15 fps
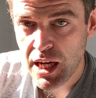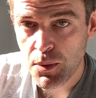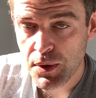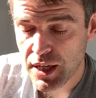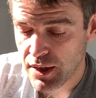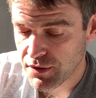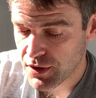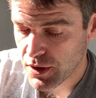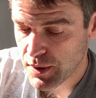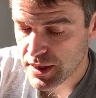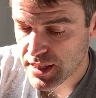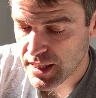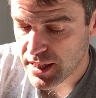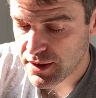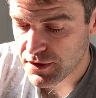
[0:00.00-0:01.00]
and would have nowhere
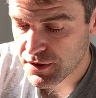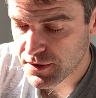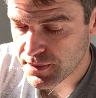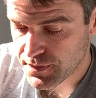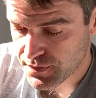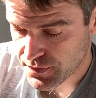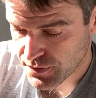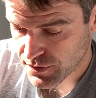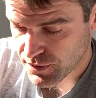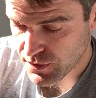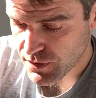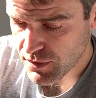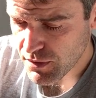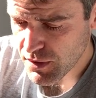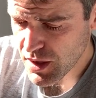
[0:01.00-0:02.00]
to live.
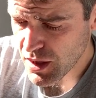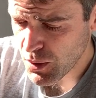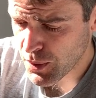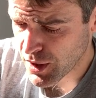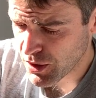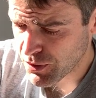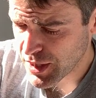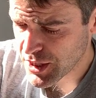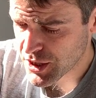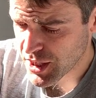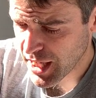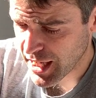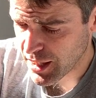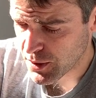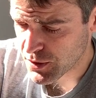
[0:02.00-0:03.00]
When I reached the
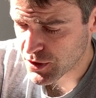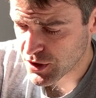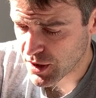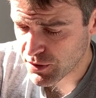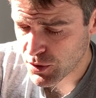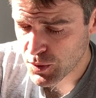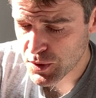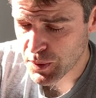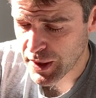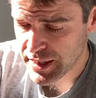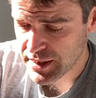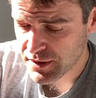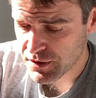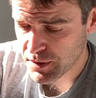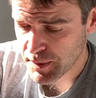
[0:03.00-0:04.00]
house, Shovel was
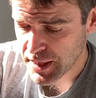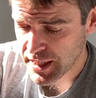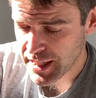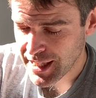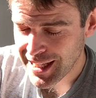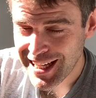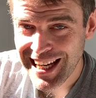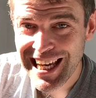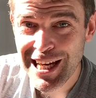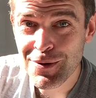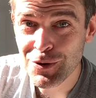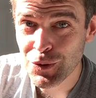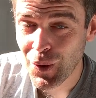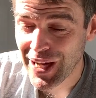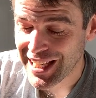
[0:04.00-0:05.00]
waiting for me. He
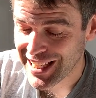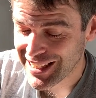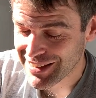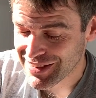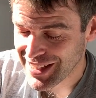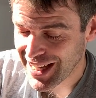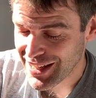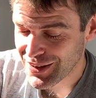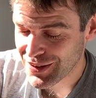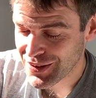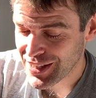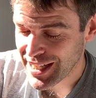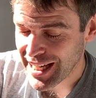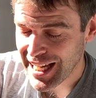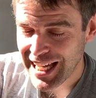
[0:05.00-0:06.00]
was wagging his tail.
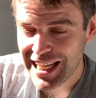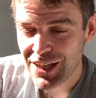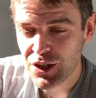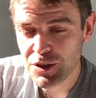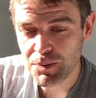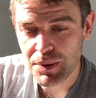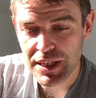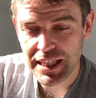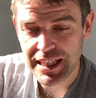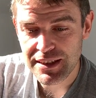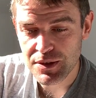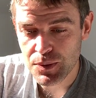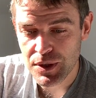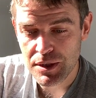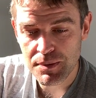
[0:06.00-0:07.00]
He looked
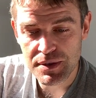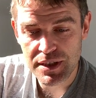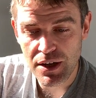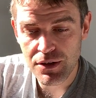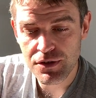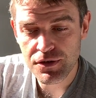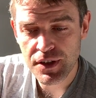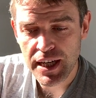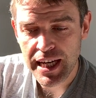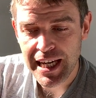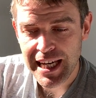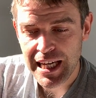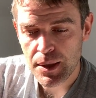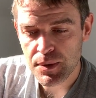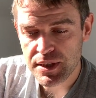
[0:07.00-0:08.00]
pleased with himself.
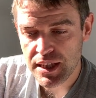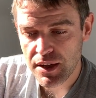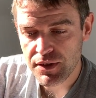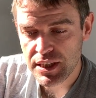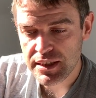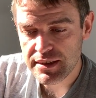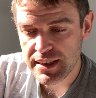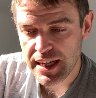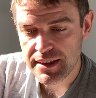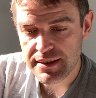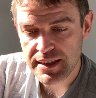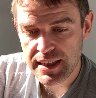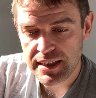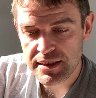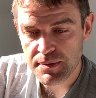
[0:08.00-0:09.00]
He was covered in sand,
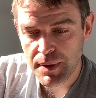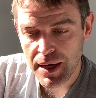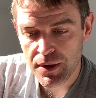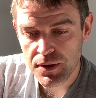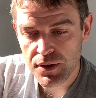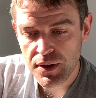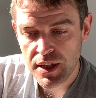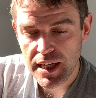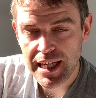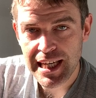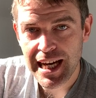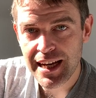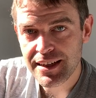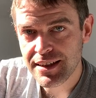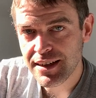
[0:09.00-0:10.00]
and in his mouth he
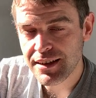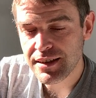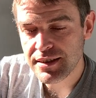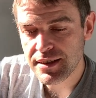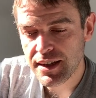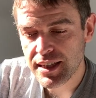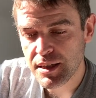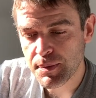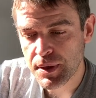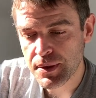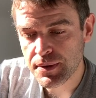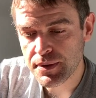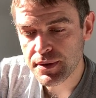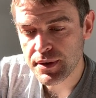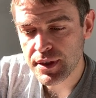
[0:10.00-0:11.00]
had another tiny
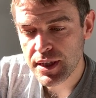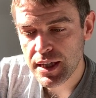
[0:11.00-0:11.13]
bone.